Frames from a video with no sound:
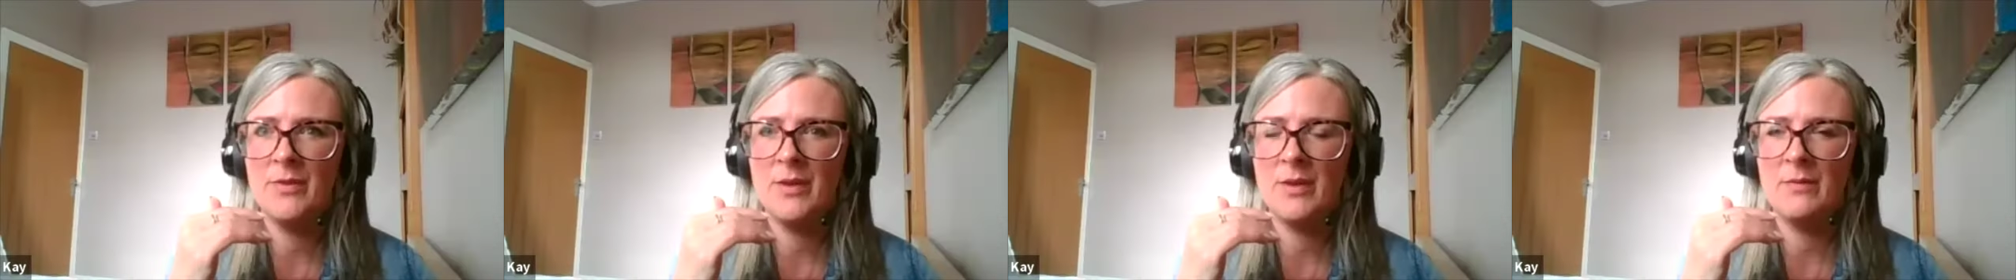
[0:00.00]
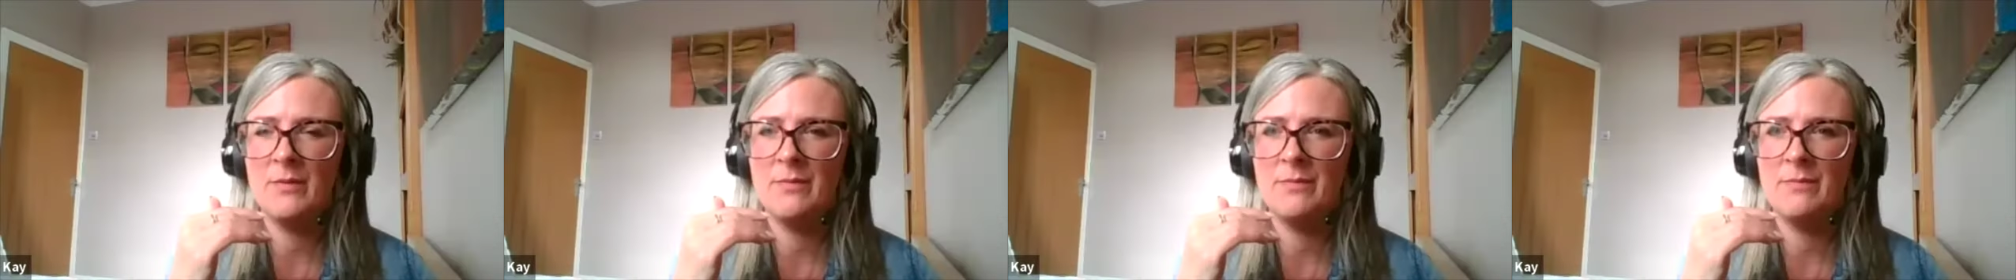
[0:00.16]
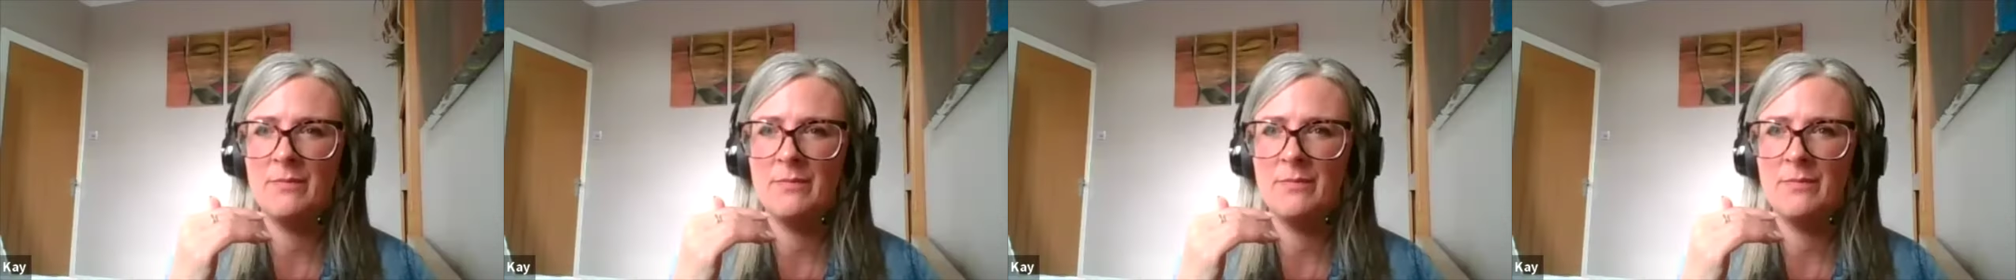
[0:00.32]

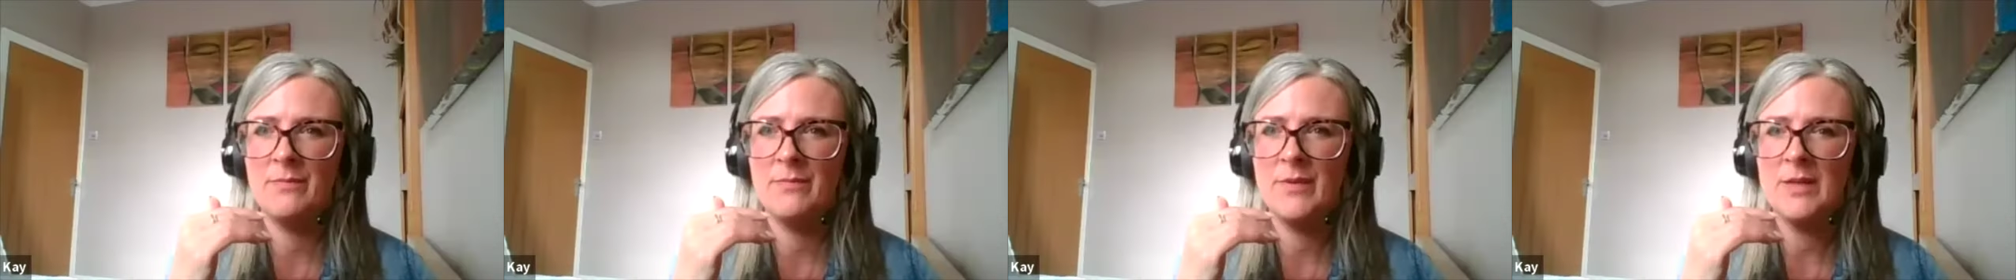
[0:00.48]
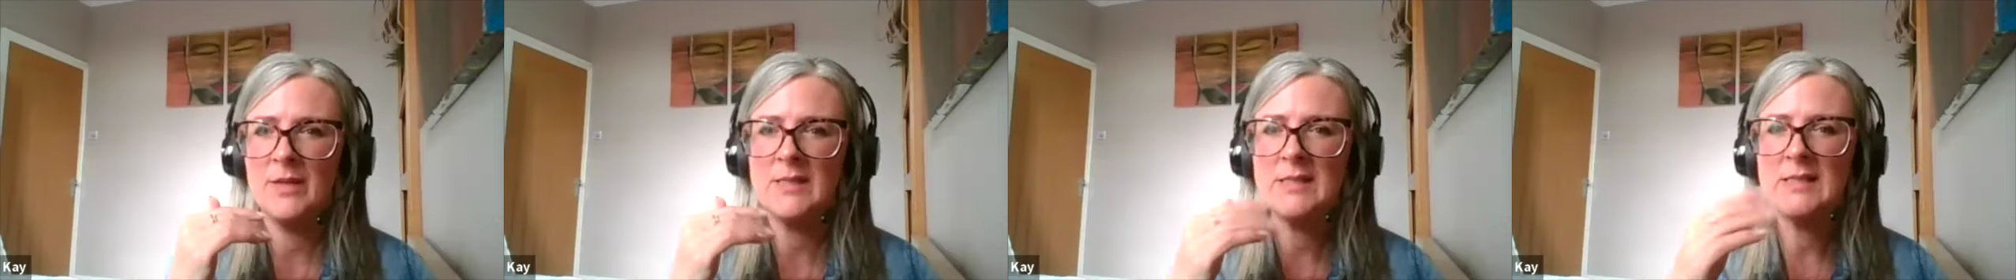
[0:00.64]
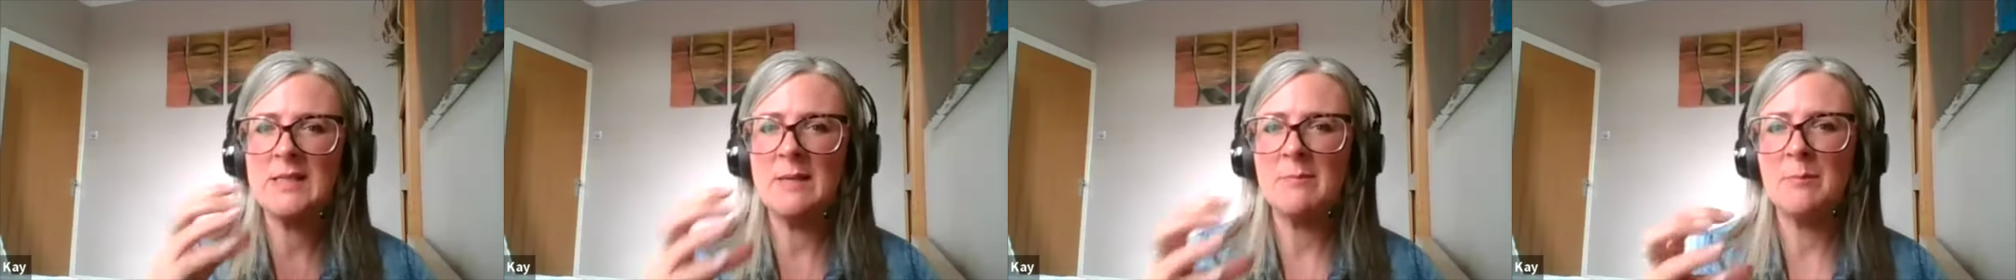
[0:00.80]
the
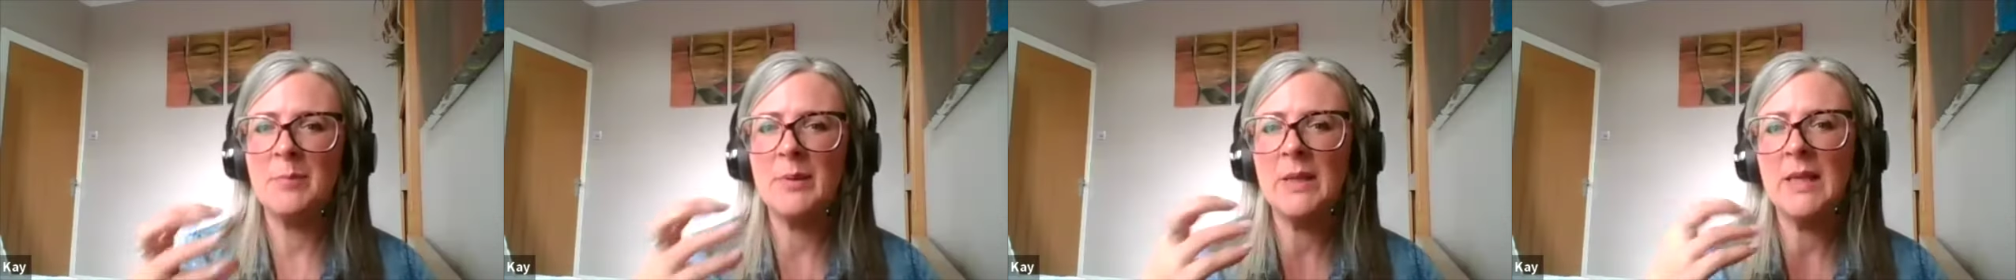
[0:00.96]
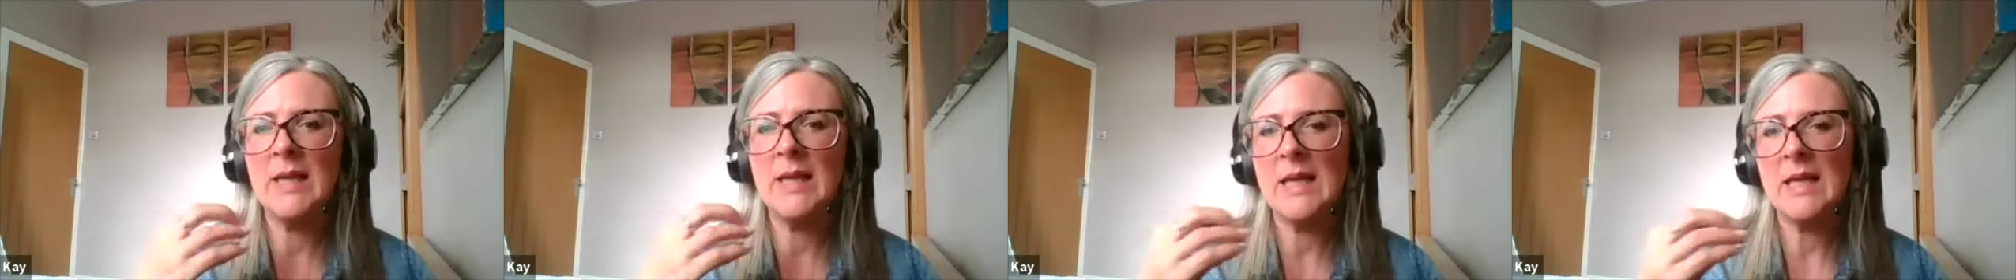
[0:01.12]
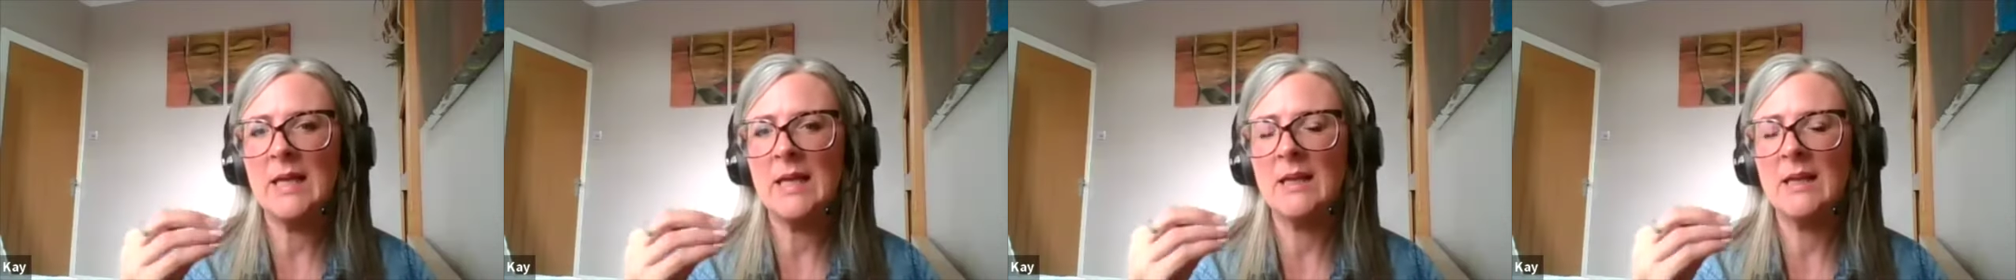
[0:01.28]
the
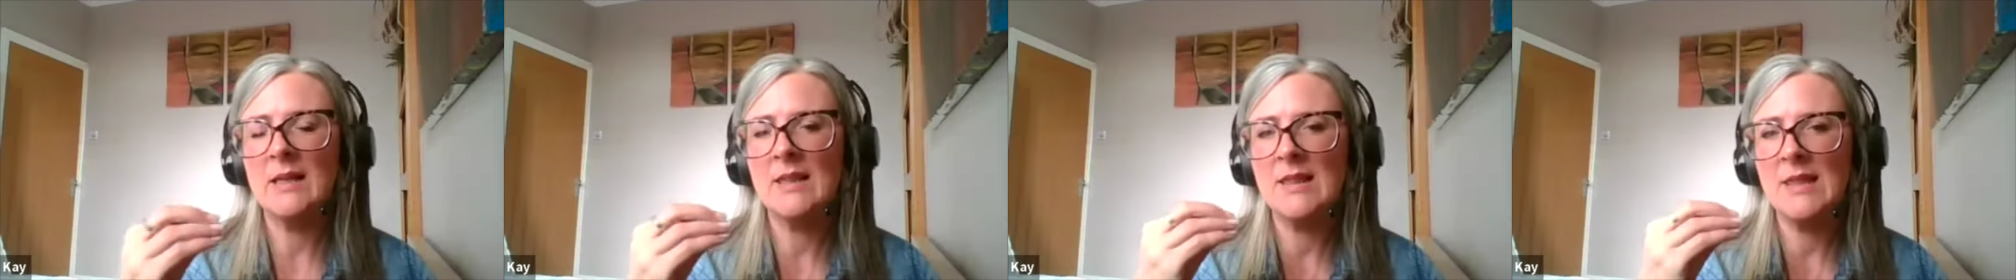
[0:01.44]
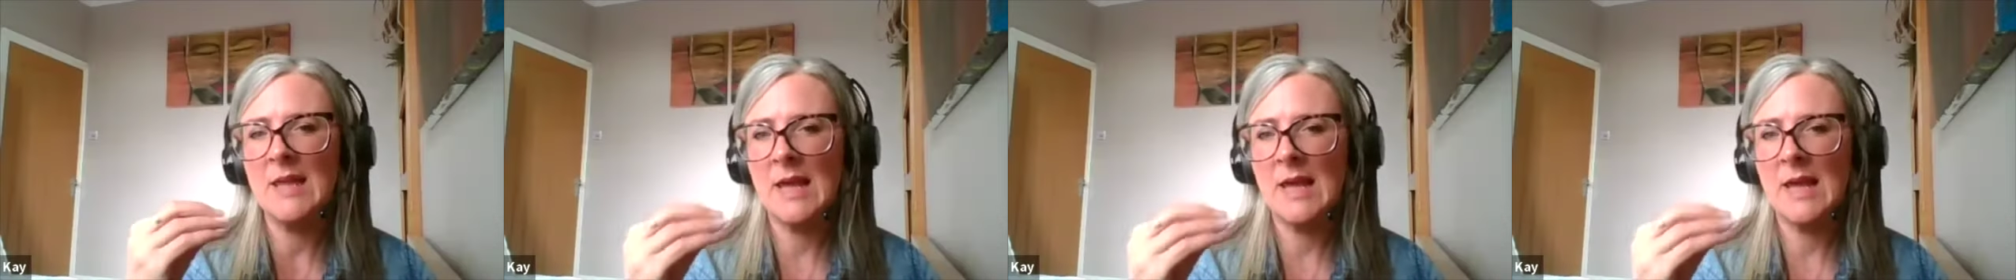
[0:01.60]
sibling